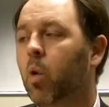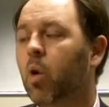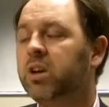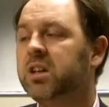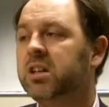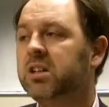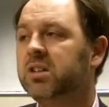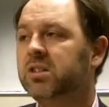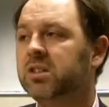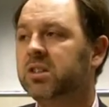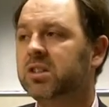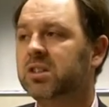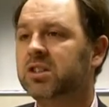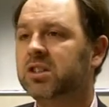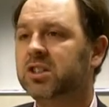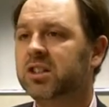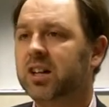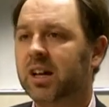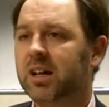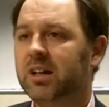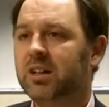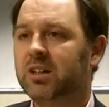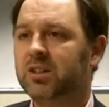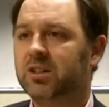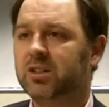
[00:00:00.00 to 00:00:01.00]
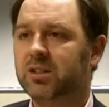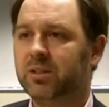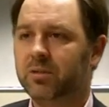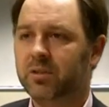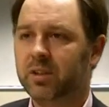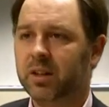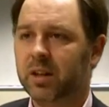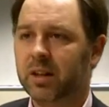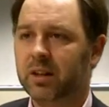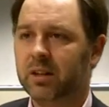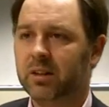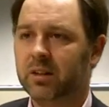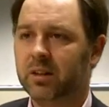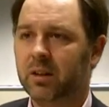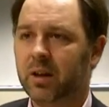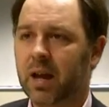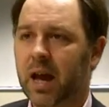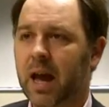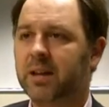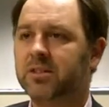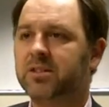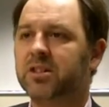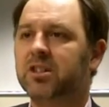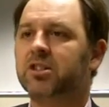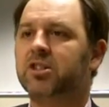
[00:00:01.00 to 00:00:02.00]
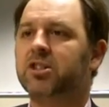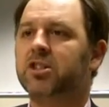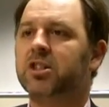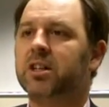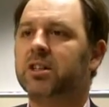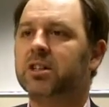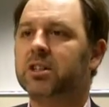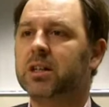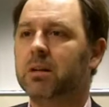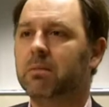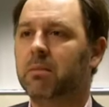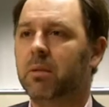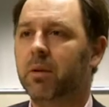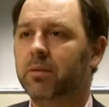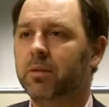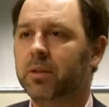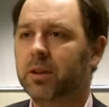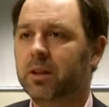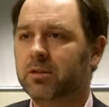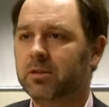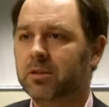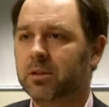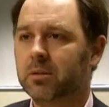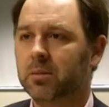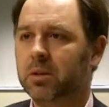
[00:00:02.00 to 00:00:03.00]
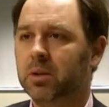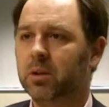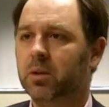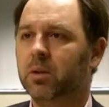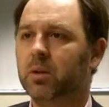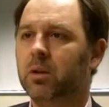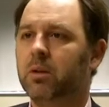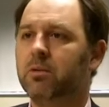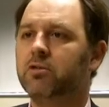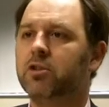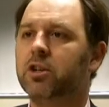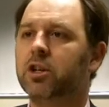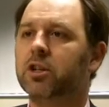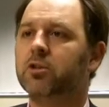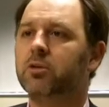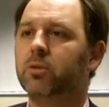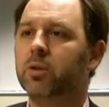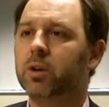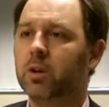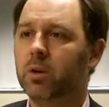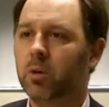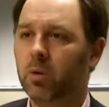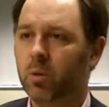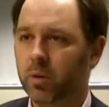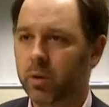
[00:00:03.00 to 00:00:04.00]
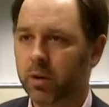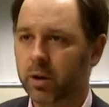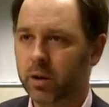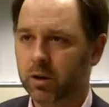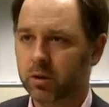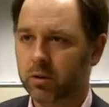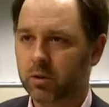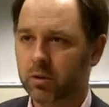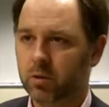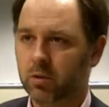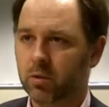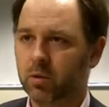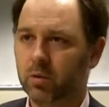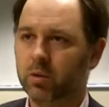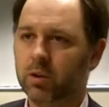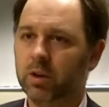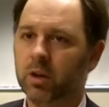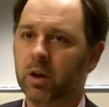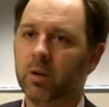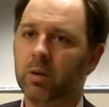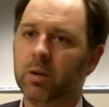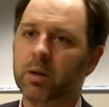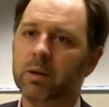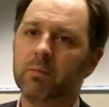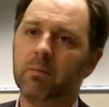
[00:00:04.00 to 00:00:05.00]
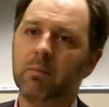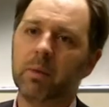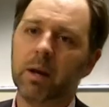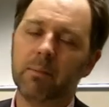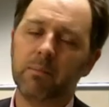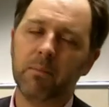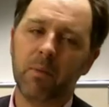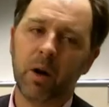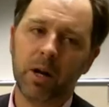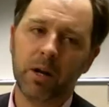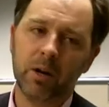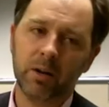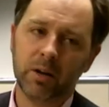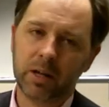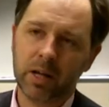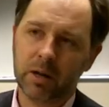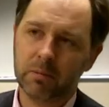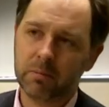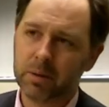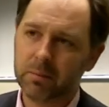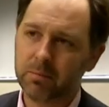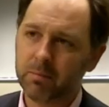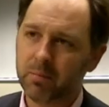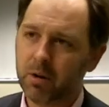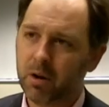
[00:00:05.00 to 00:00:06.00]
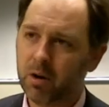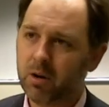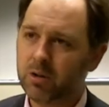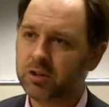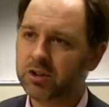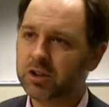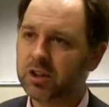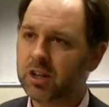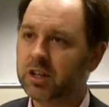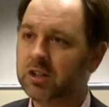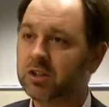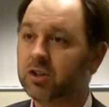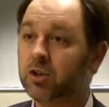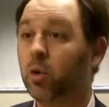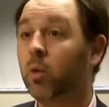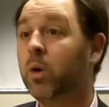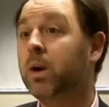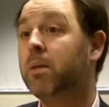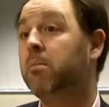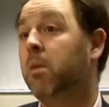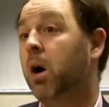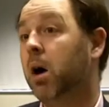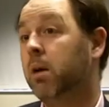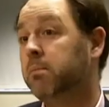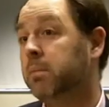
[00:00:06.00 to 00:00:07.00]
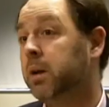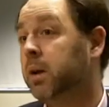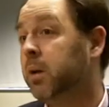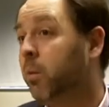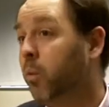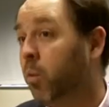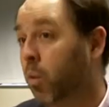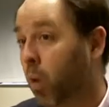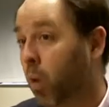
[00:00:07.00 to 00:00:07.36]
What is the status of data as it's just come off the instrument, or you've just recorded it, or, you know, it might not yet be processed, or it might